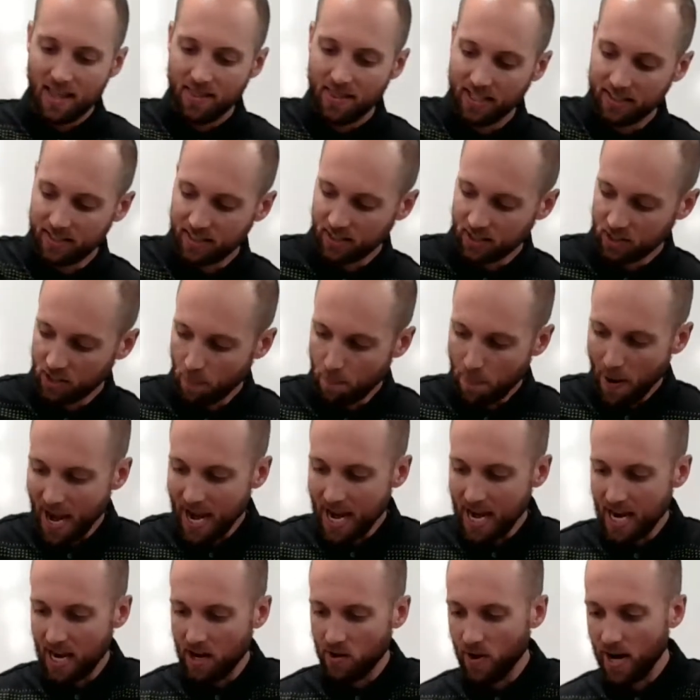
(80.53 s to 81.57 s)
This is the
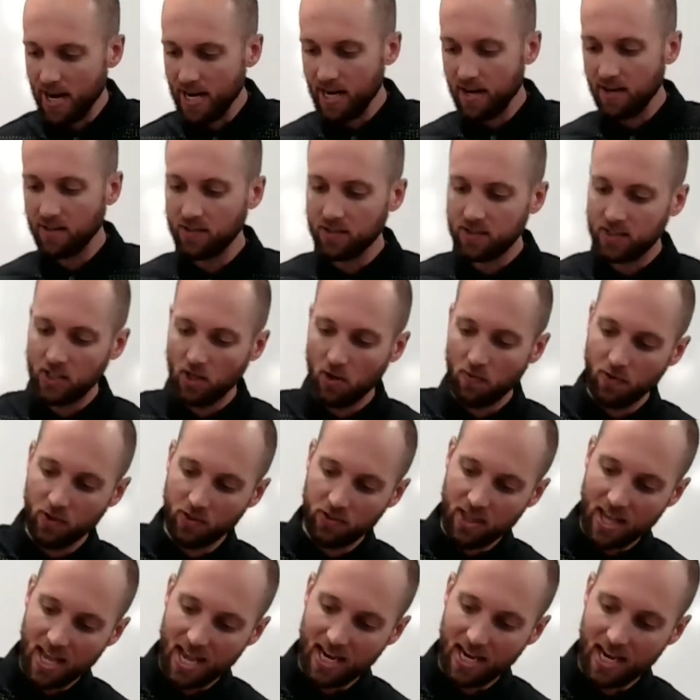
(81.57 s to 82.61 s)
pan right here, the silver
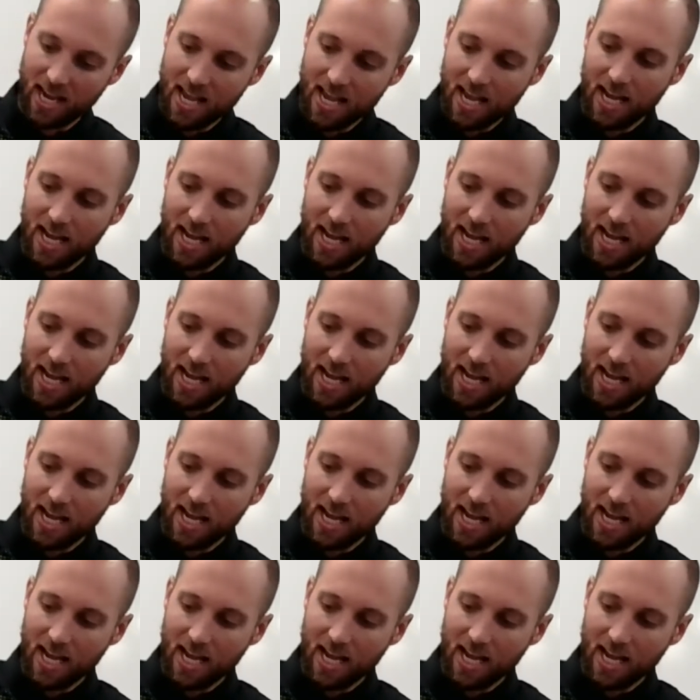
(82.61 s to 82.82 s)
thing.